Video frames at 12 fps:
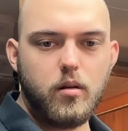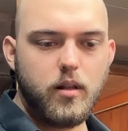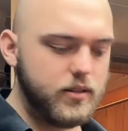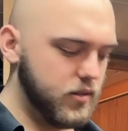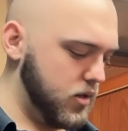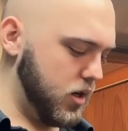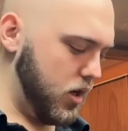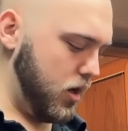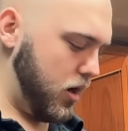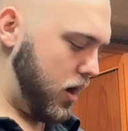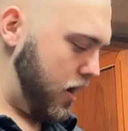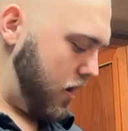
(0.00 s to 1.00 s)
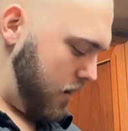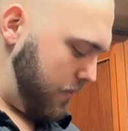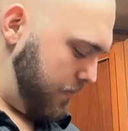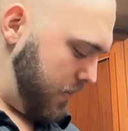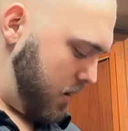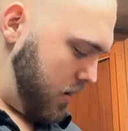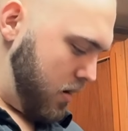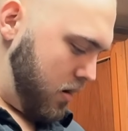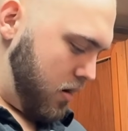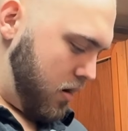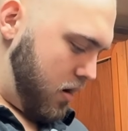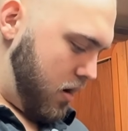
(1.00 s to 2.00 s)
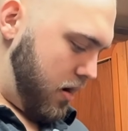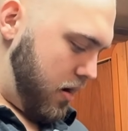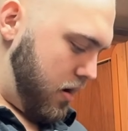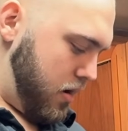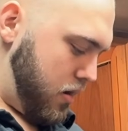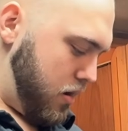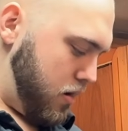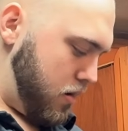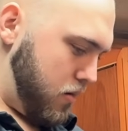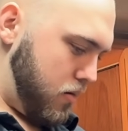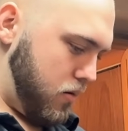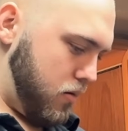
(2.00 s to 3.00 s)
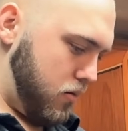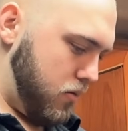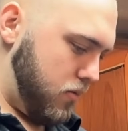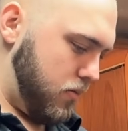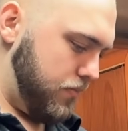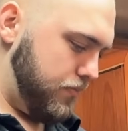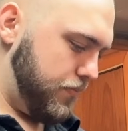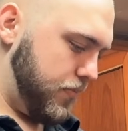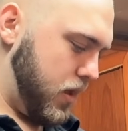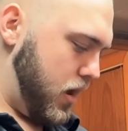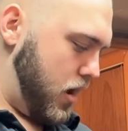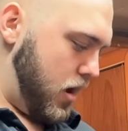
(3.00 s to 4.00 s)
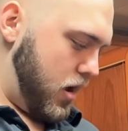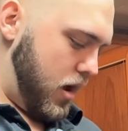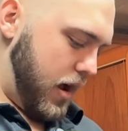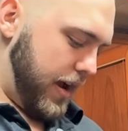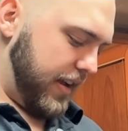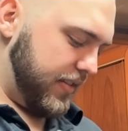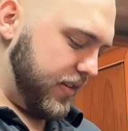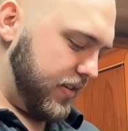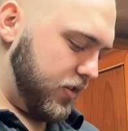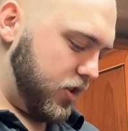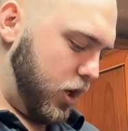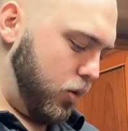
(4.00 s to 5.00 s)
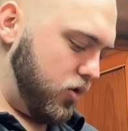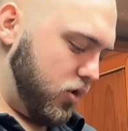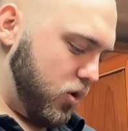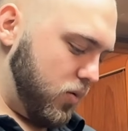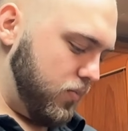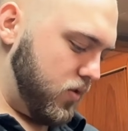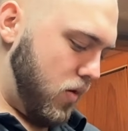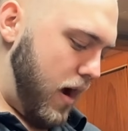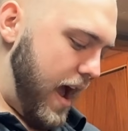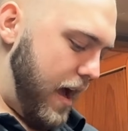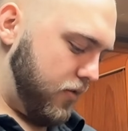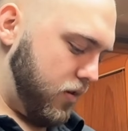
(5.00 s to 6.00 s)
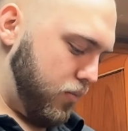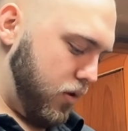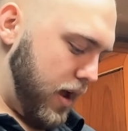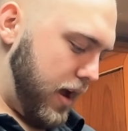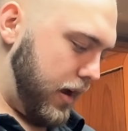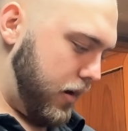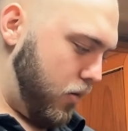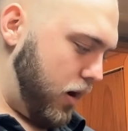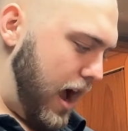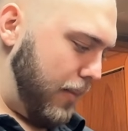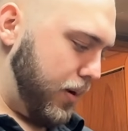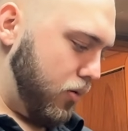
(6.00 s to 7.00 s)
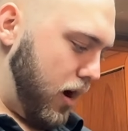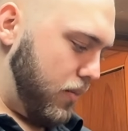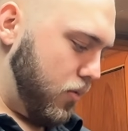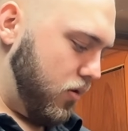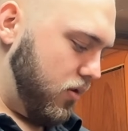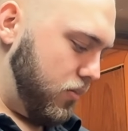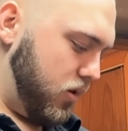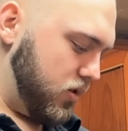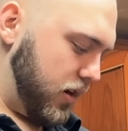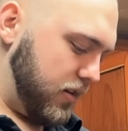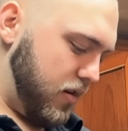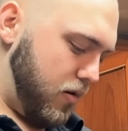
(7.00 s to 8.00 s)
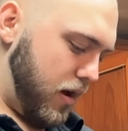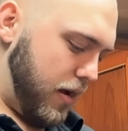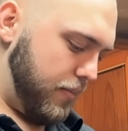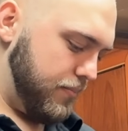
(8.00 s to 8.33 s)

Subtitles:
let's see here. I guess this is YouTube, so I have to play no copyright music, don't I?